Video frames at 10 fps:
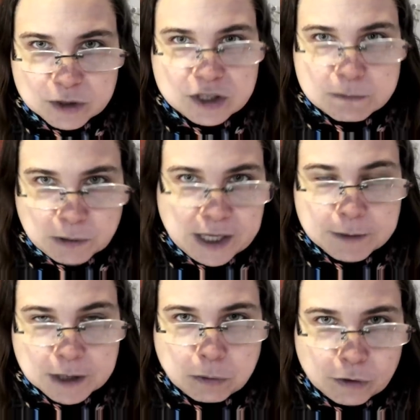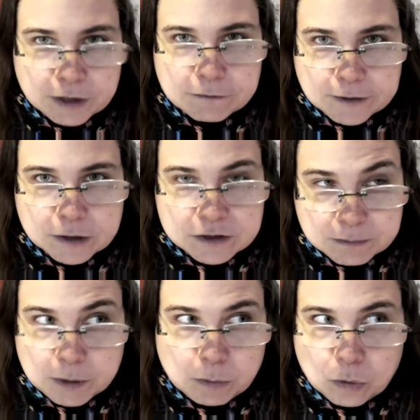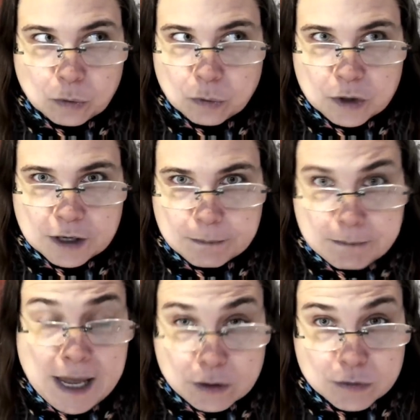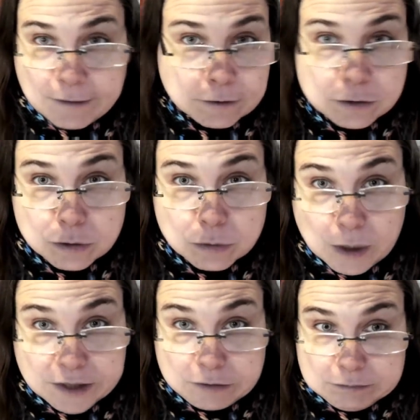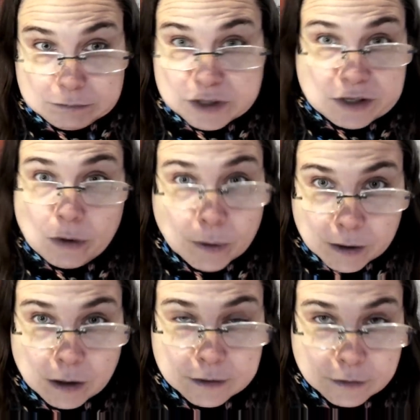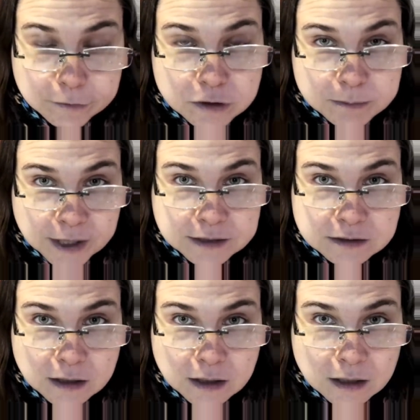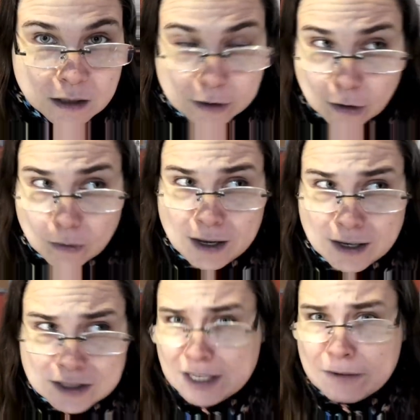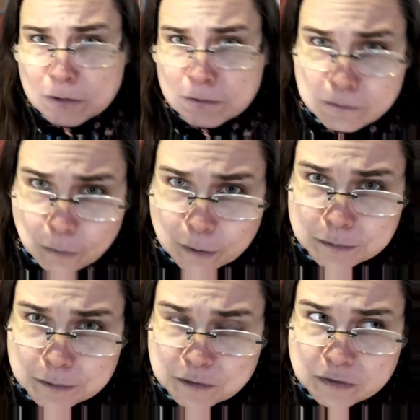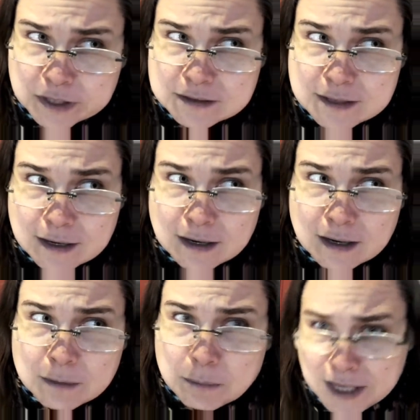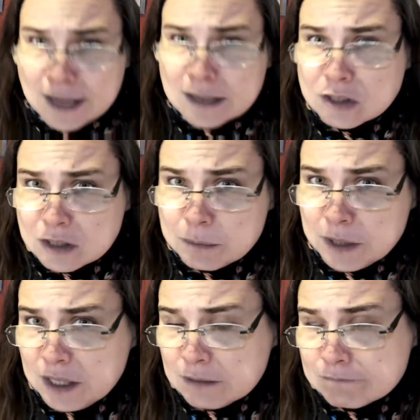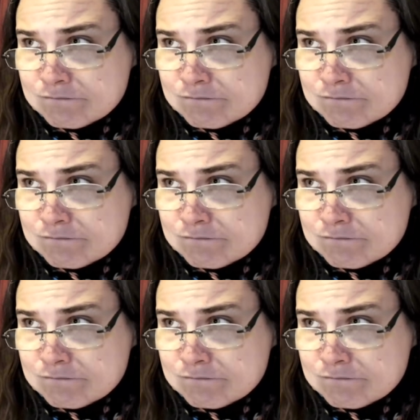is blaming and pointing fingers at people who, men who never knew what was going on in the first place. You know, she never informed them of things that might actually be,